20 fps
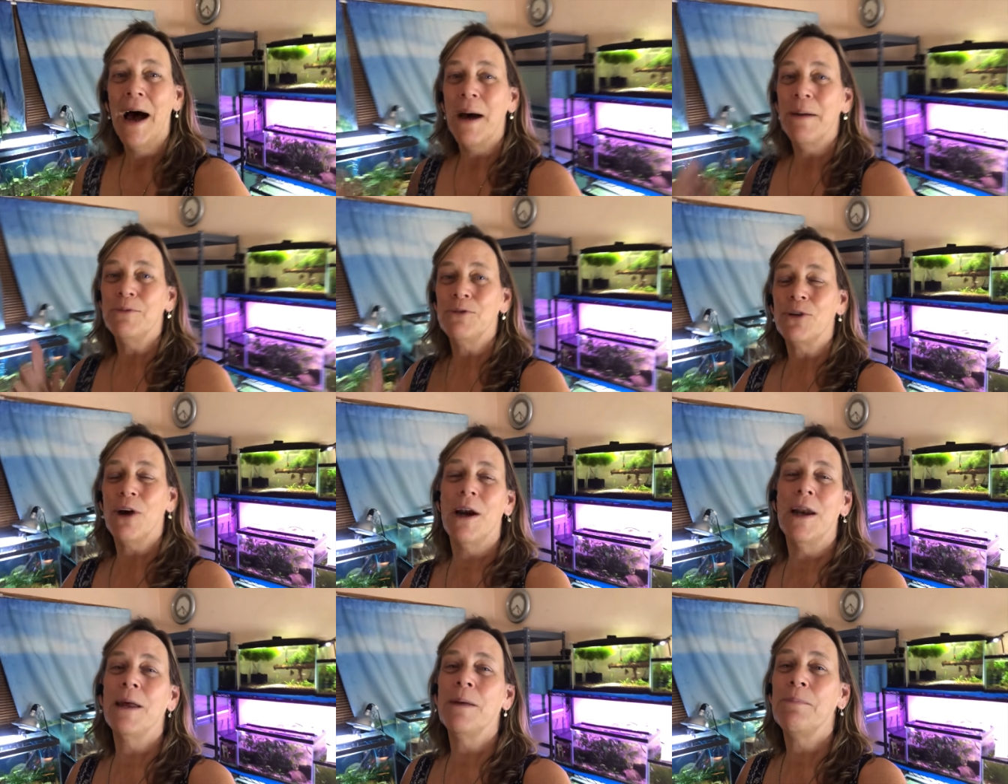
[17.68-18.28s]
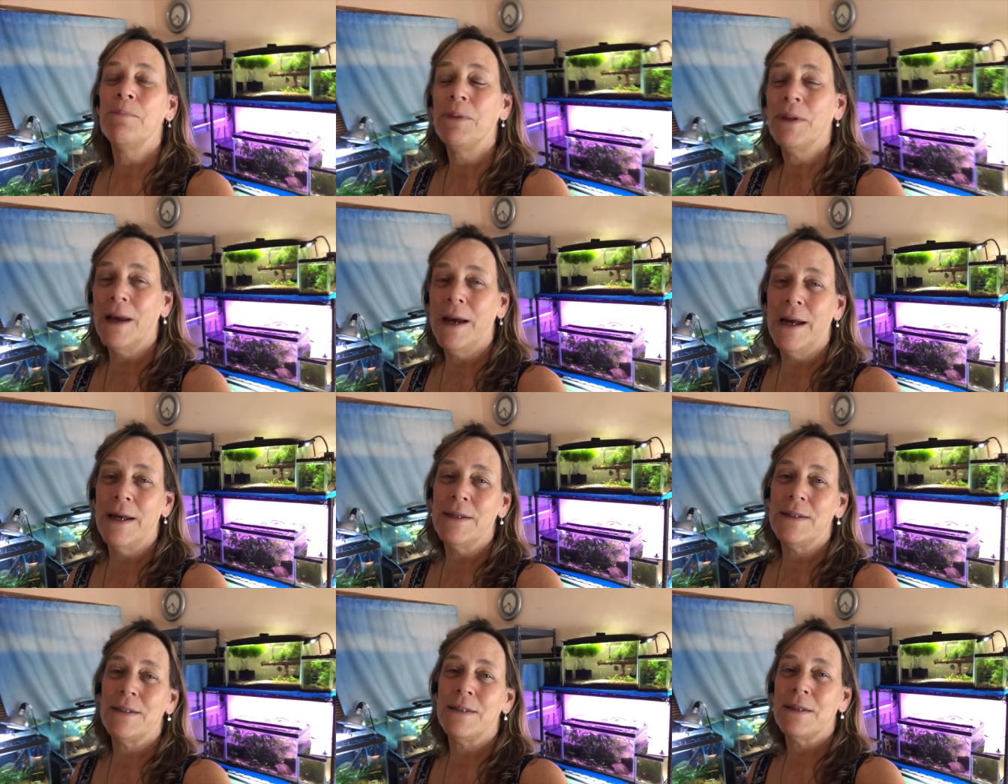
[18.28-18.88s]
I'm trading
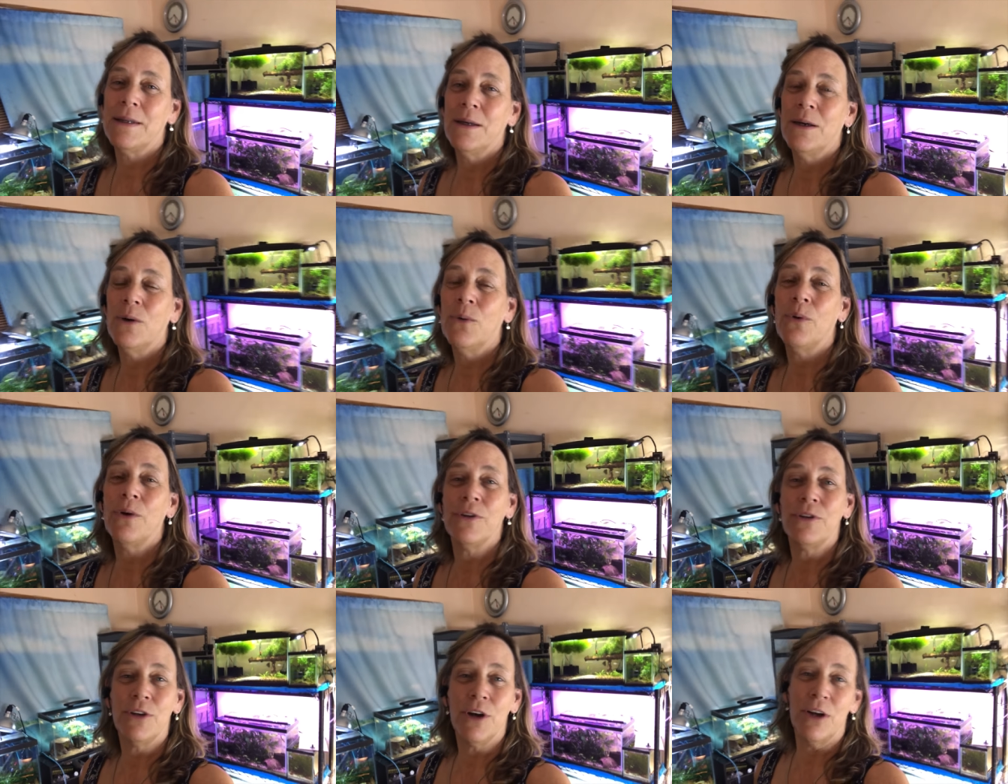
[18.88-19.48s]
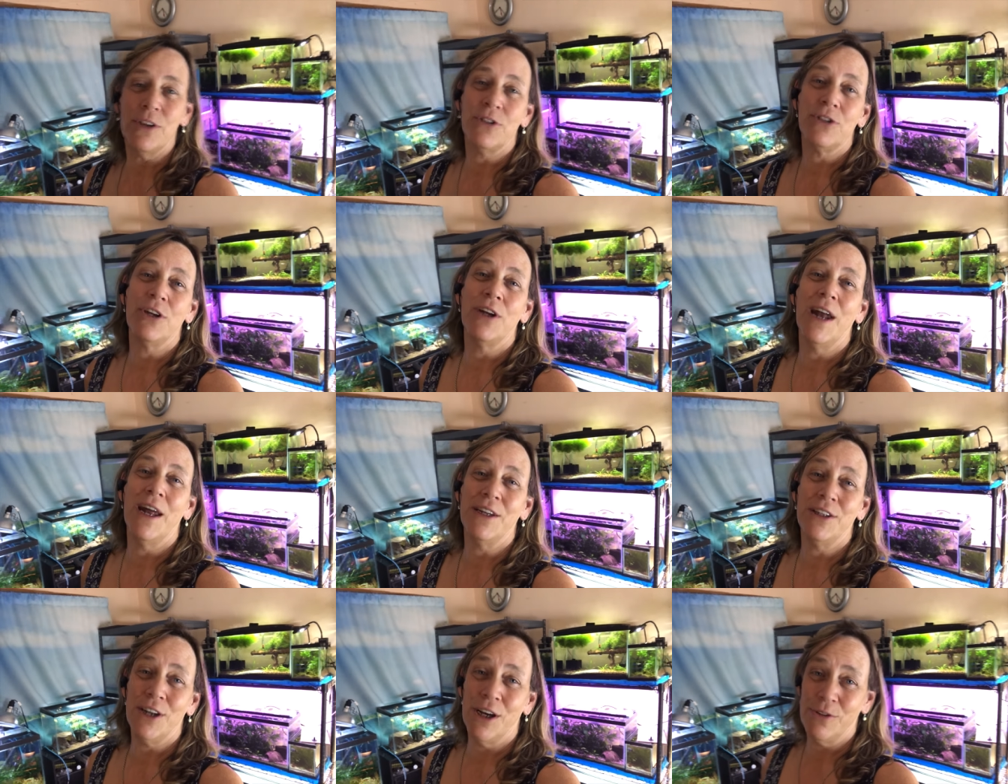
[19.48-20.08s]
plants with Justin
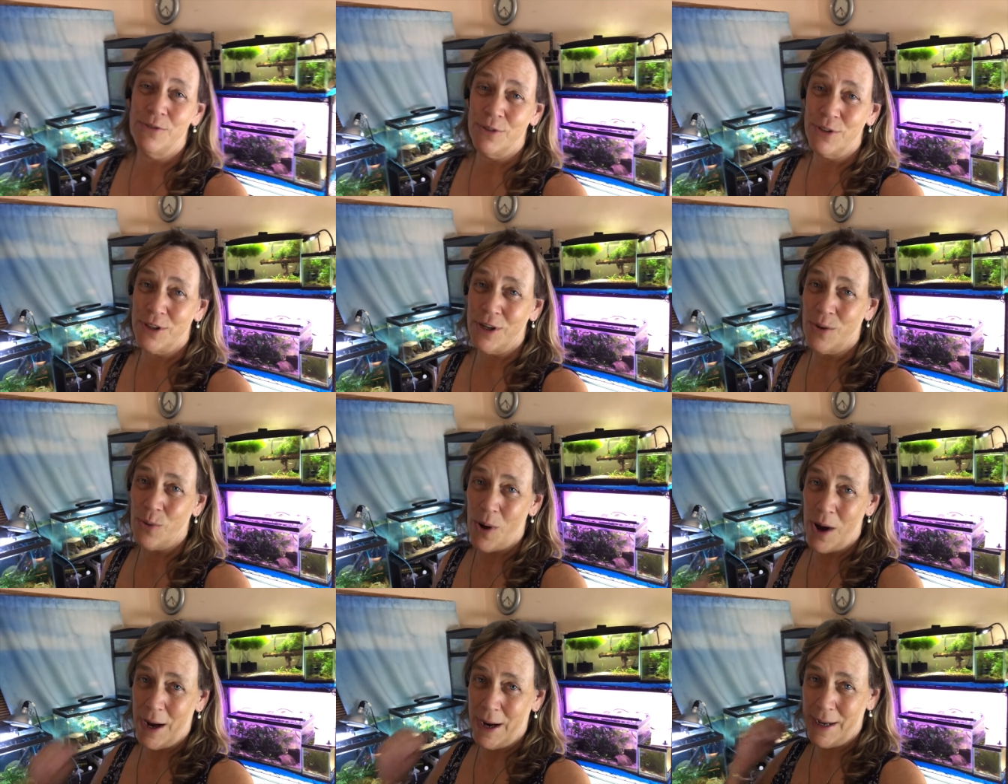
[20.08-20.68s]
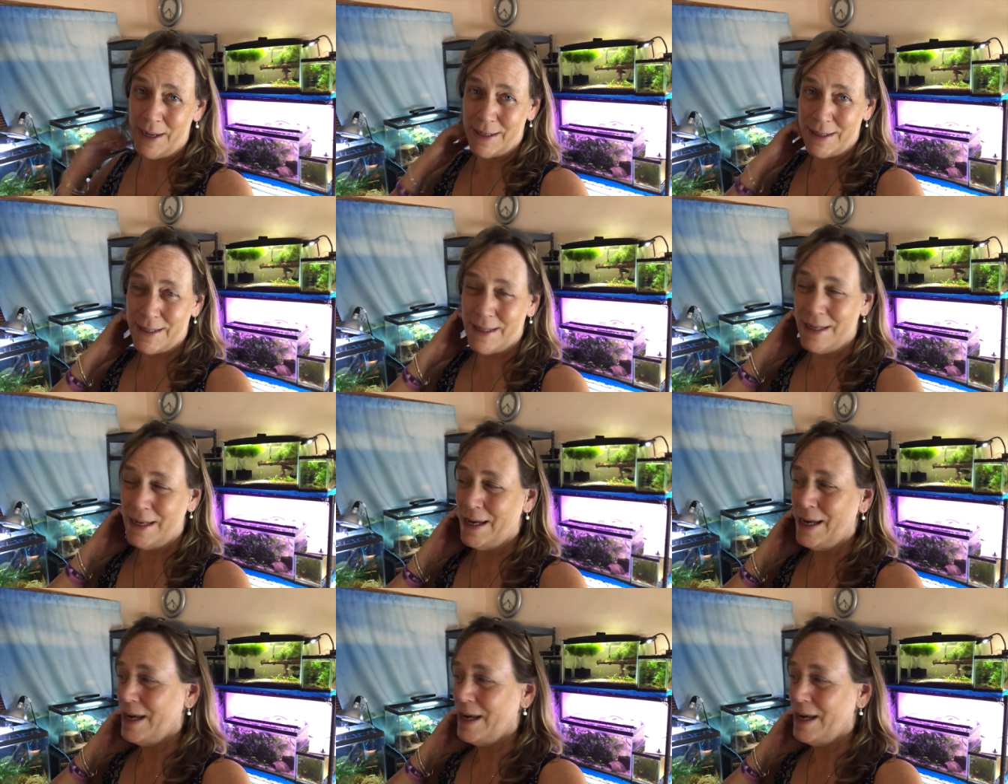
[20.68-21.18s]
at Jadren's Aquatics.